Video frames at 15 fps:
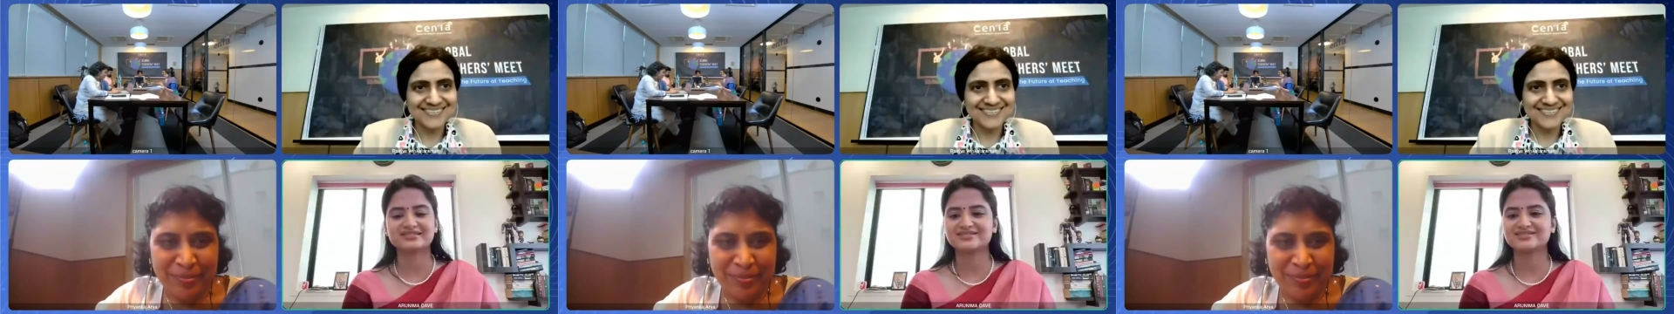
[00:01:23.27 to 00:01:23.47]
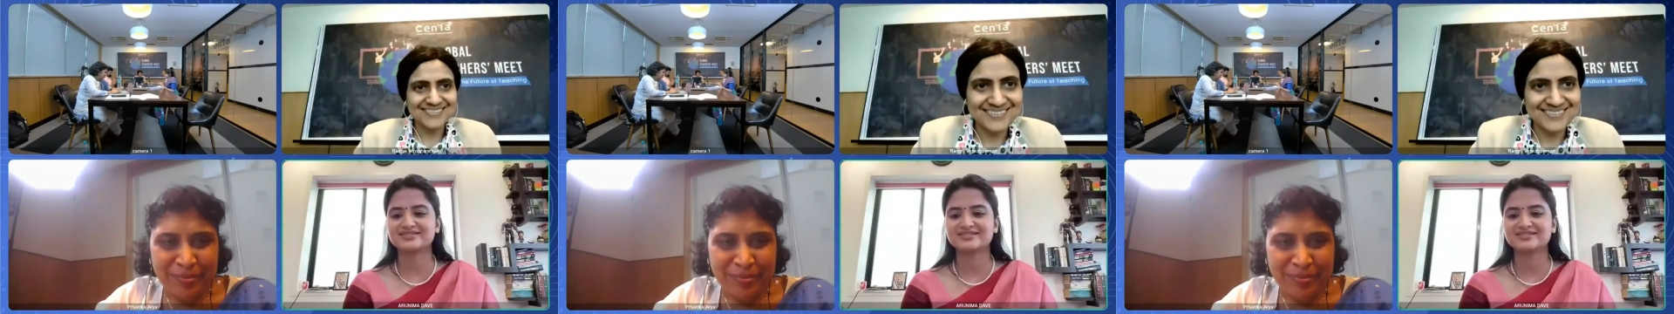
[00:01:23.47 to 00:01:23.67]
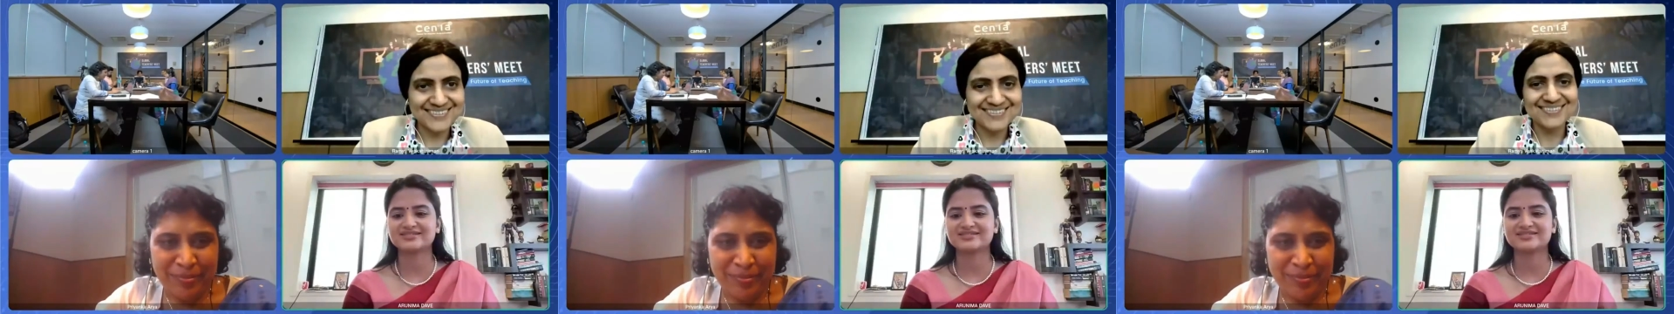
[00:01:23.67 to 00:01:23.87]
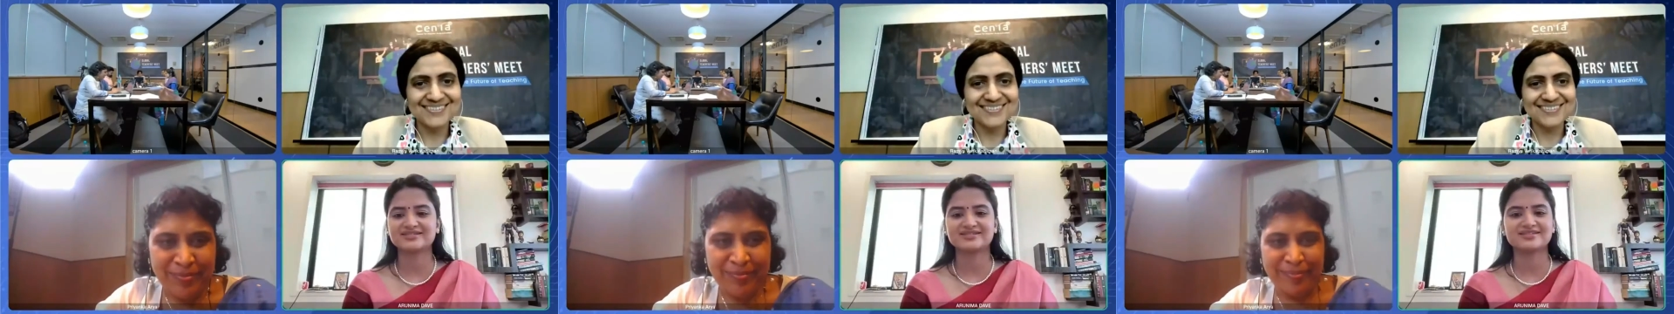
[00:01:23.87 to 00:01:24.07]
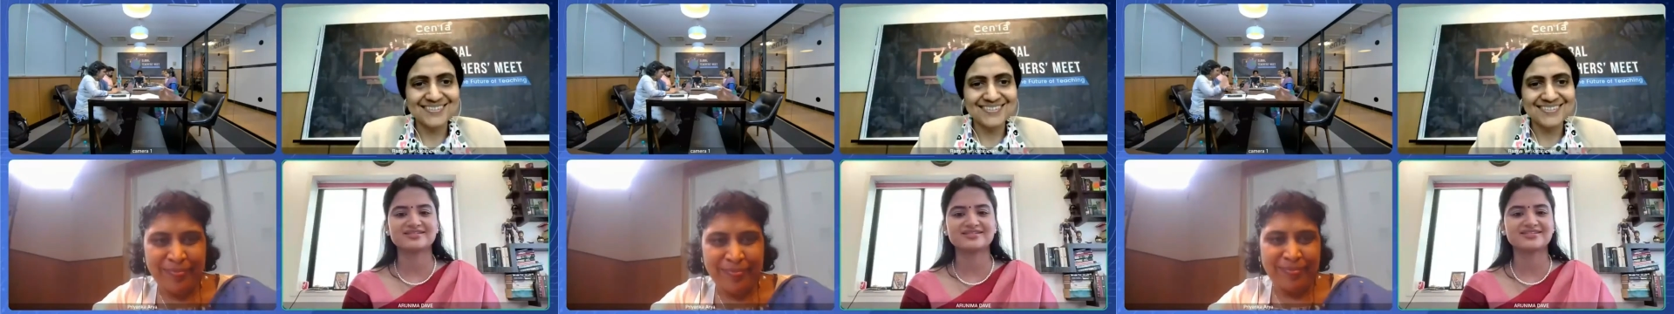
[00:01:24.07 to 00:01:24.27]

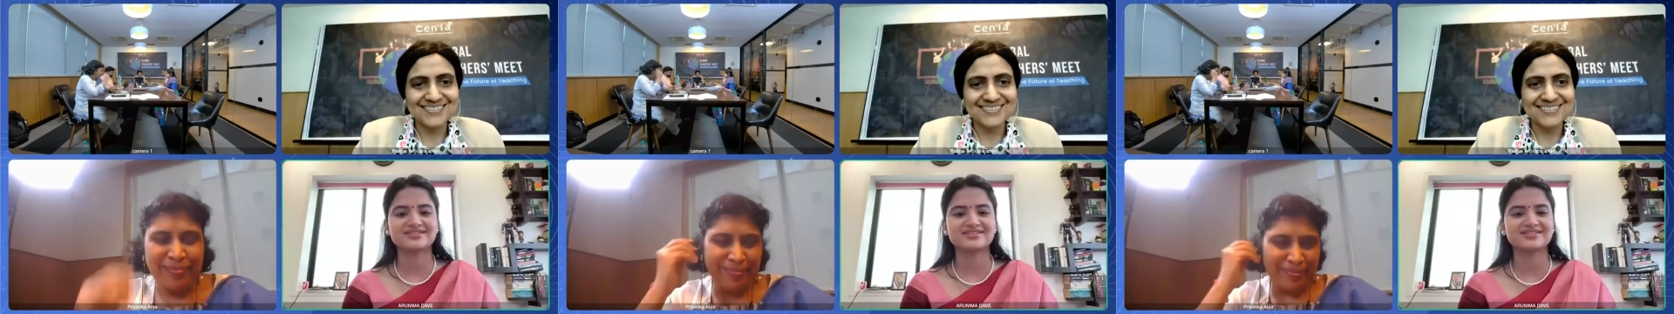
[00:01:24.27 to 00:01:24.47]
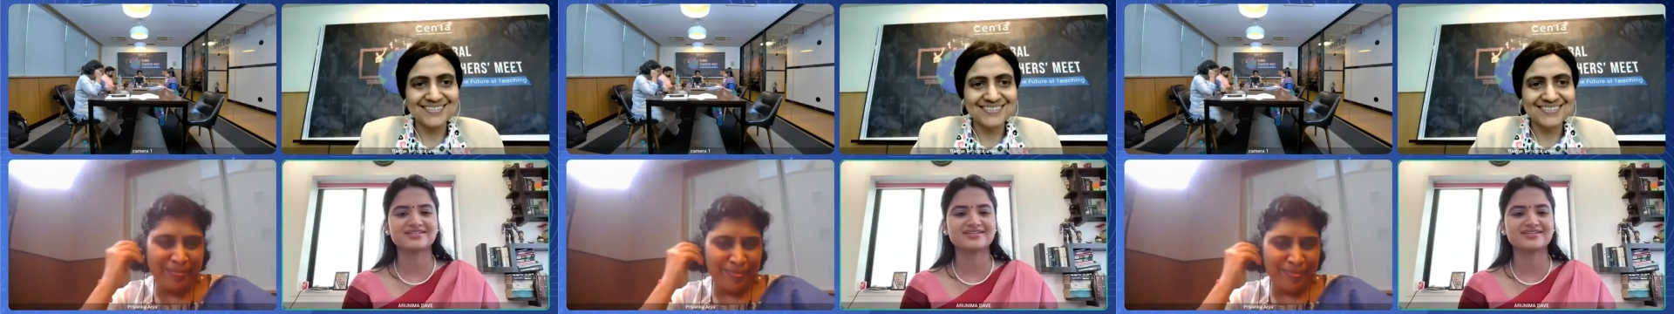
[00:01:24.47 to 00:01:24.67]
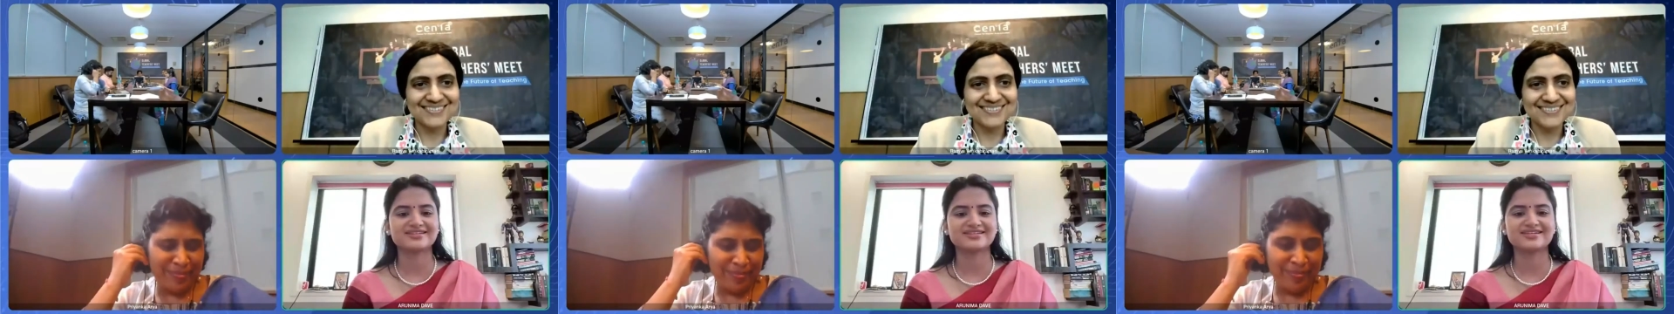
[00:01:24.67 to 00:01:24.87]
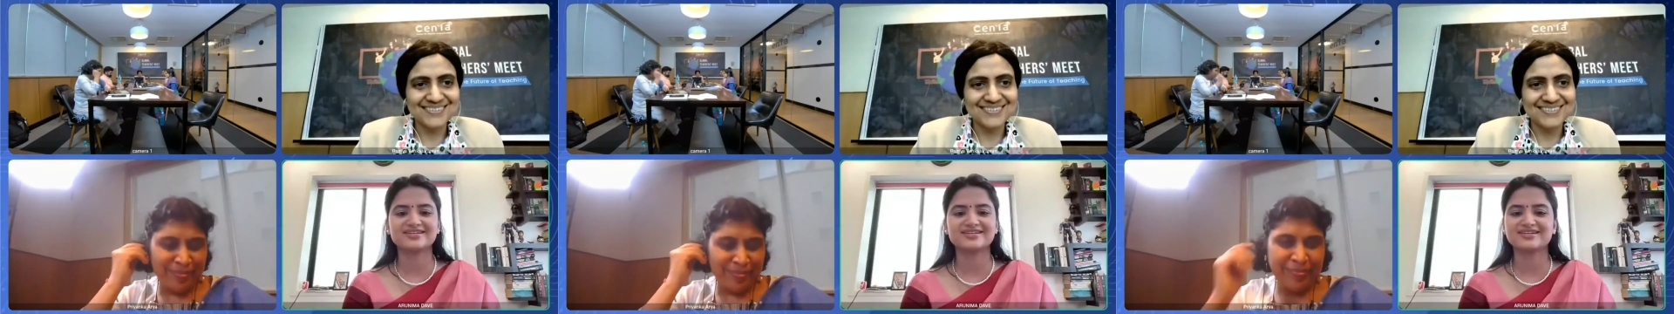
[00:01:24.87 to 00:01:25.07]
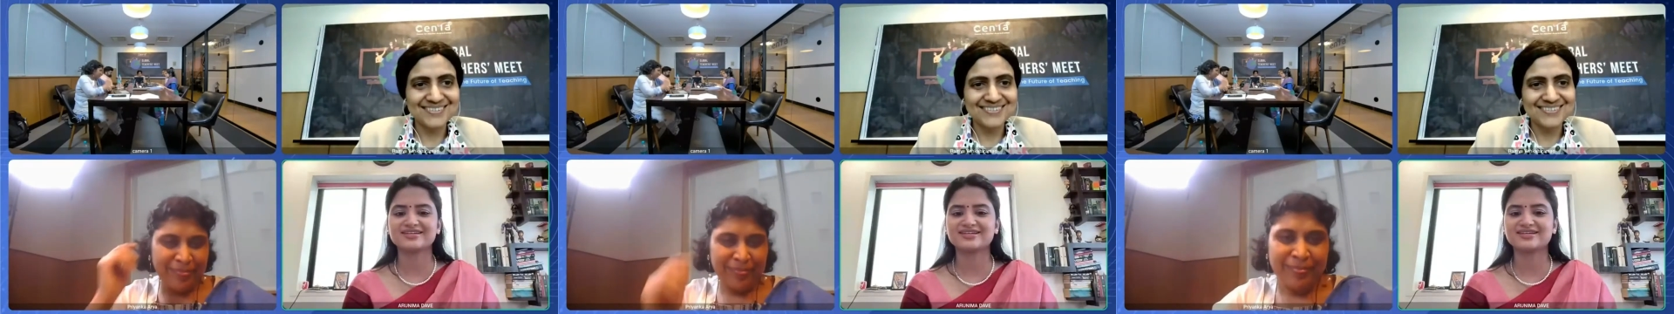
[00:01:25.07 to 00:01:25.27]

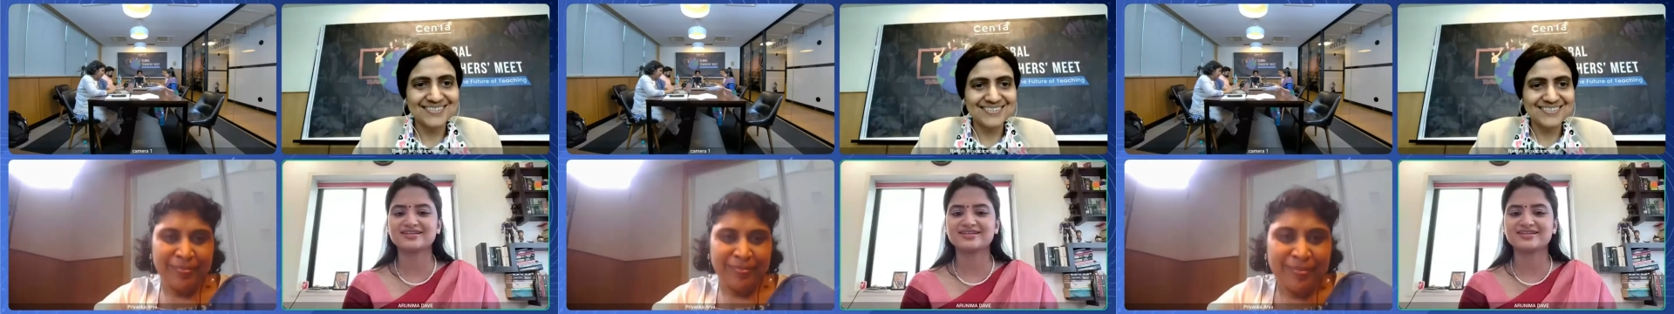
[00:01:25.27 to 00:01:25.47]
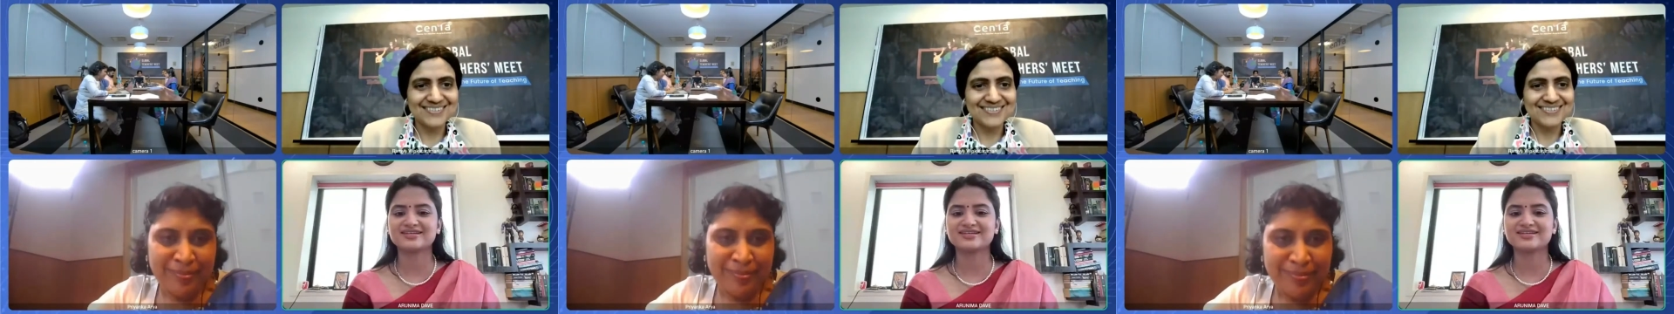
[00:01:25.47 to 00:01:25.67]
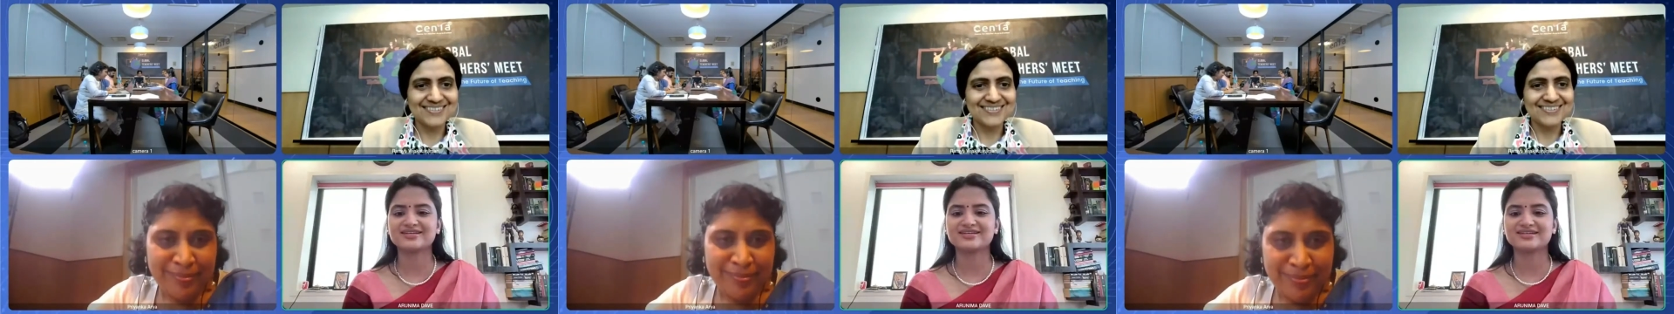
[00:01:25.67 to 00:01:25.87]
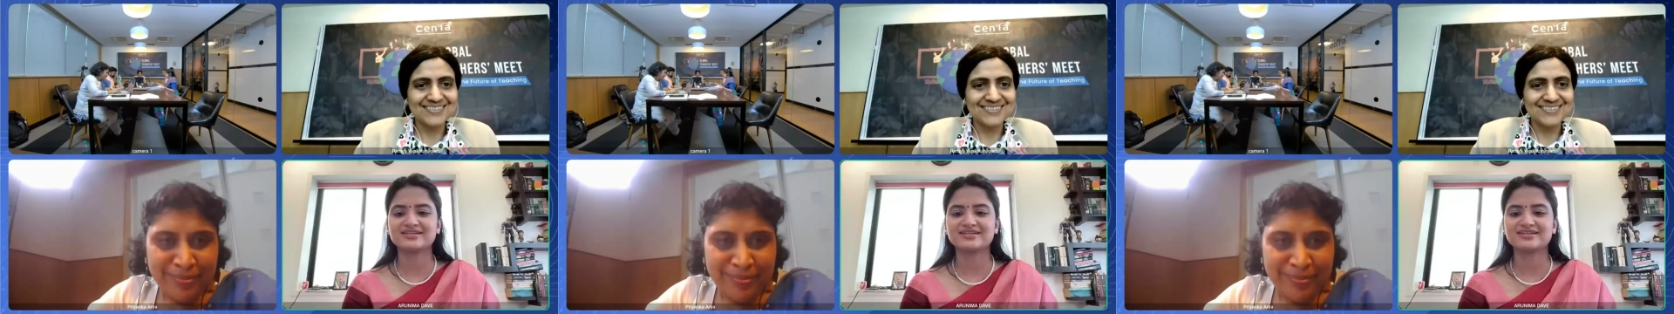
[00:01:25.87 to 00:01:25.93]
No one is speaking in this clip.